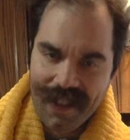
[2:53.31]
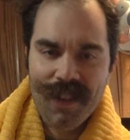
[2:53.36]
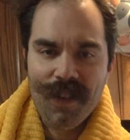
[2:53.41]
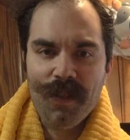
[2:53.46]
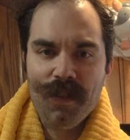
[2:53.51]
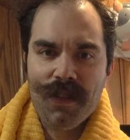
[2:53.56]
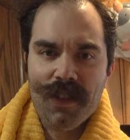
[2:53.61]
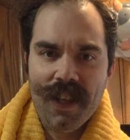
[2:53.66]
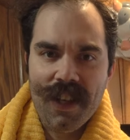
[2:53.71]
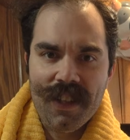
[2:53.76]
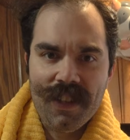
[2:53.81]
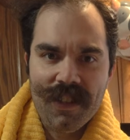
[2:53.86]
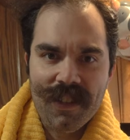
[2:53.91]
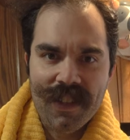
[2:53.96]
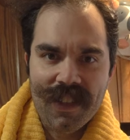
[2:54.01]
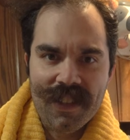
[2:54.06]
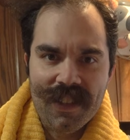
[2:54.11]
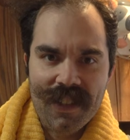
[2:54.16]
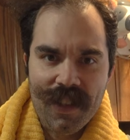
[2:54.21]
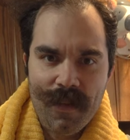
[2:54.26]
no chance you're
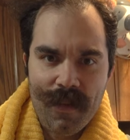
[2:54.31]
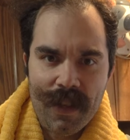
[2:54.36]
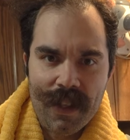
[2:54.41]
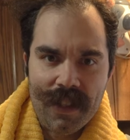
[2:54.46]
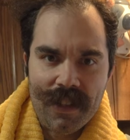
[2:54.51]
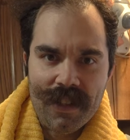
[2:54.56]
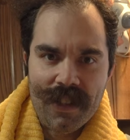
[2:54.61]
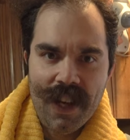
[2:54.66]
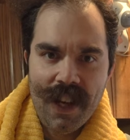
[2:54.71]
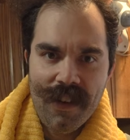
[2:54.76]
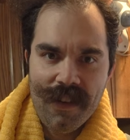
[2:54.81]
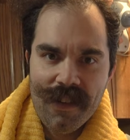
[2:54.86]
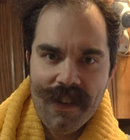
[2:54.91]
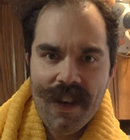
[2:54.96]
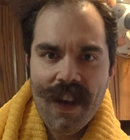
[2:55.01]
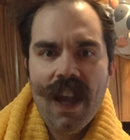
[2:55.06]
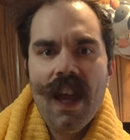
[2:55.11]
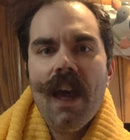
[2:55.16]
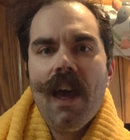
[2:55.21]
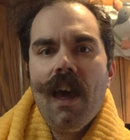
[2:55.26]
going to see me in the
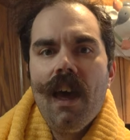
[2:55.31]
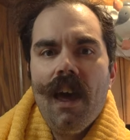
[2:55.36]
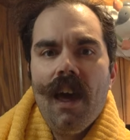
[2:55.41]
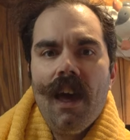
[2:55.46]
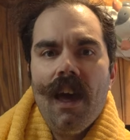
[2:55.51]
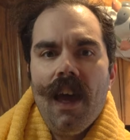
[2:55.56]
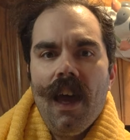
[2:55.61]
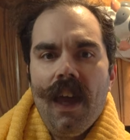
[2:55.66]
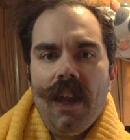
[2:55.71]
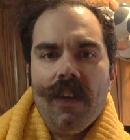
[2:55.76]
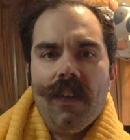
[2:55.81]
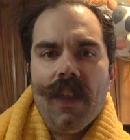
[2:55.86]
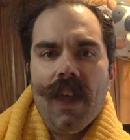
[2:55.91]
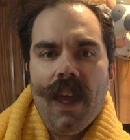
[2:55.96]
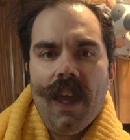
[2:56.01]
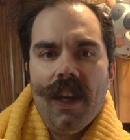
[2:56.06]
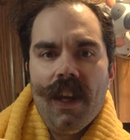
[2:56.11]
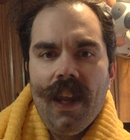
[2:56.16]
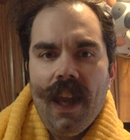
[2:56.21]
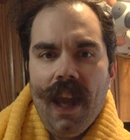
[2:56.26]
shower. And
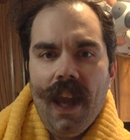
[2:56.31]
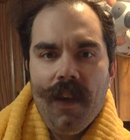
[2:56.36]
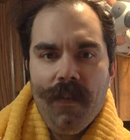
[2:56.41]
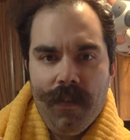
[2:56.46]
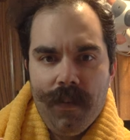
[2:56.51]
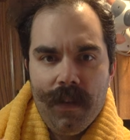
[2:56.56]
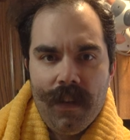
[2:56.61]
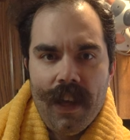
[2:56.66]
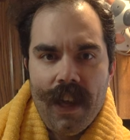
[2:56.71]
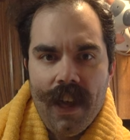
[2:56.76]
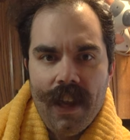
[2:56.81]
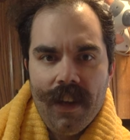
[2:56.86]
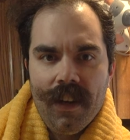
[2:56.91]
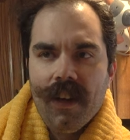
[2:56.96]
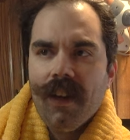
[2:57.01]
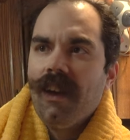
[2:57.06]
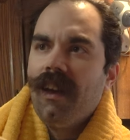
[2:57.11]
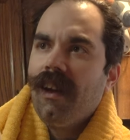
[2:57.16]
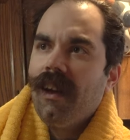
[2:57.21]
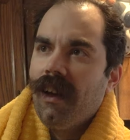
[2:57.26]
then after that,
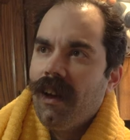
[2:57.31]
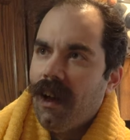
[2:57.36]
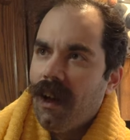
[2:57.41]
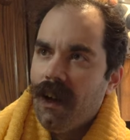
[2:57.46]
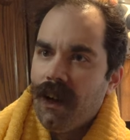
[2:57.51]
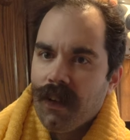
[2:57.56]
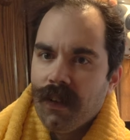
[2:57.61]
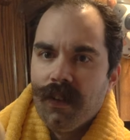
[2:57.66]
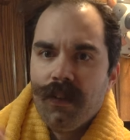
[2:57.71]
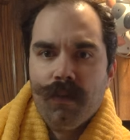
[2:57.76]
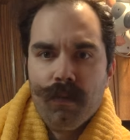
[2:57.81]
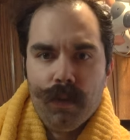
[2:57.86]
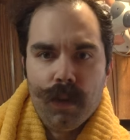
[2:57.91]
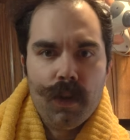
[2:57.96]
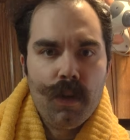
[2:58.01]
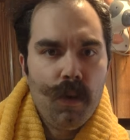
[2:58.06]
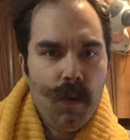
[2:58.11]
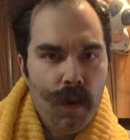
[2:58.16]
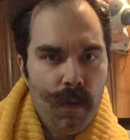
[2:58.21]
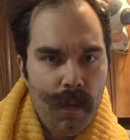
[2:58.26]
I'll
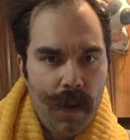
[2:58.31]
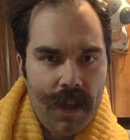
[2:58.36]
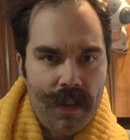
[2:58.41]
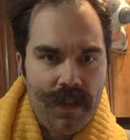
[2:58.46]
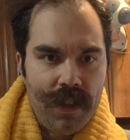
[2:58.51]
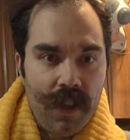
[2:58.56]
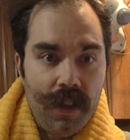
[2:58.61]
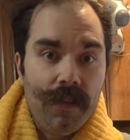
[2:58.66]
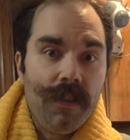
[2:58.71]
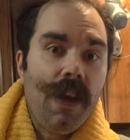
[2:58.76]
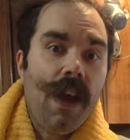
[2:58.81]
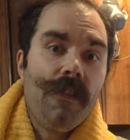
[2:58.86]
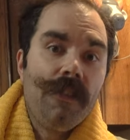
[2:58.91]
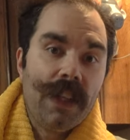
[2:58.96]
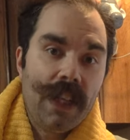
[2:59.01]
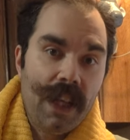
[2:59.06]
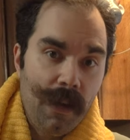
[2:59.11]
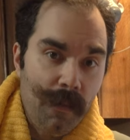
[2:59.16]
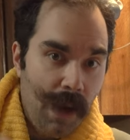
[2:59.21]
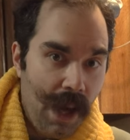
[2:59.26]
record myself
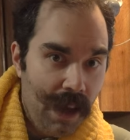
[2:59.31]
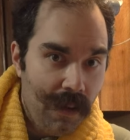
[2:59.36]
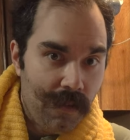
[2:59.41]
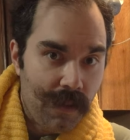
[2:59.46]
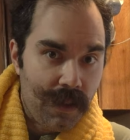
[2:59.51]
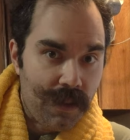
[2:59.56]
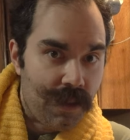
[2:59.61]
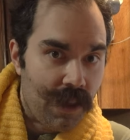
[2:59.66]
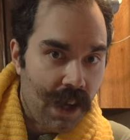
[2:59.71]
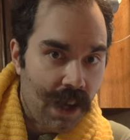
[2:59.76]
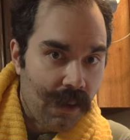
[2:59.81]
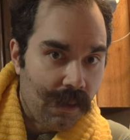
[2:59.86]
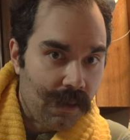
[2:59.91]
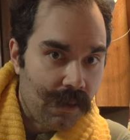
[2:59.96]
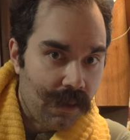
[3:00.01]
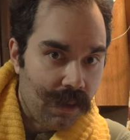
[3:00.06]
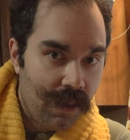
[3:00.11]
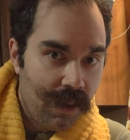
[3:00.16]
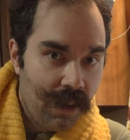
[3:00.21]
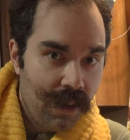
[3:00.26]
having come out of the
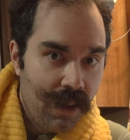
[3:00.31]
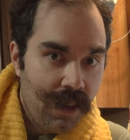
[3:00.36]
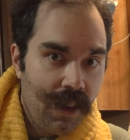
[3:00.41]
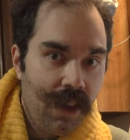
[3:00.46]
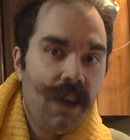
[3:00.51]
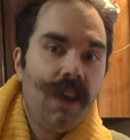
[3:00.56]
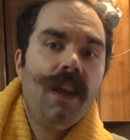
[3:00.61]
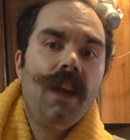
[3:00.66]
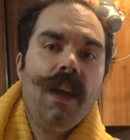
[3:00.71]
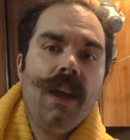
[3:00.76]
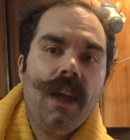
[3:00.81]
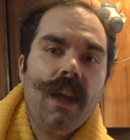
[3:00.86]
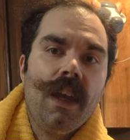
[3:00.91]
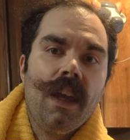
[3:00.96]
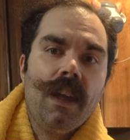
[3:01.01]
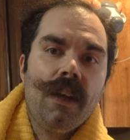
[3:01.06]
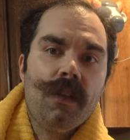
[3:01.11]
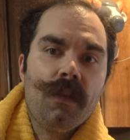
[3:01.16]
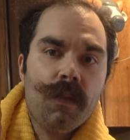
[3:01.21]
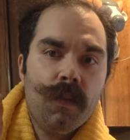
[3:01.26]
shower
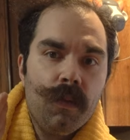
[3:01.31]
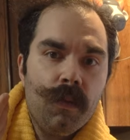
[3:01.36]
and